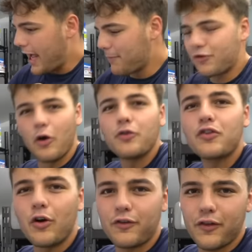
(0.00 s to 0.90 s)
am so
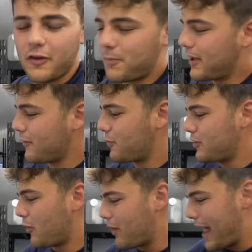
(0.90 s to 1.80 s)
stoked for this because we
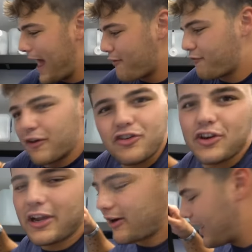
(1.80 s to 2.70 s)
don't have fish
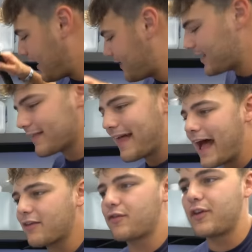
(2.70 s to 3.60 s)
in here. And I think
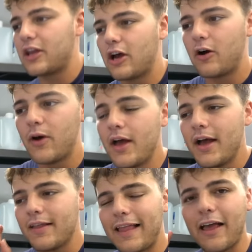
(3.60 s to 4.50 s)
last video,
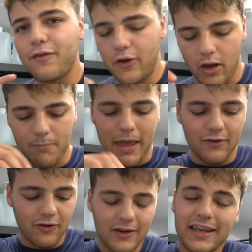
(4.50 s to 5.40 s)
last video I
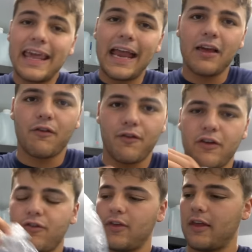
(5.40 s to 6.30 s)
mentioned getting
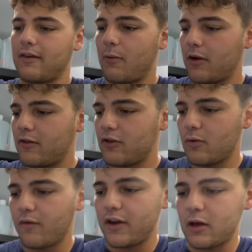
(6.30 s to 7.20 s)
fish for this. I wanted to
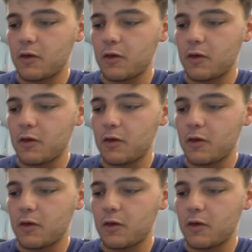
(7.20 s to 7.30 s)
do a video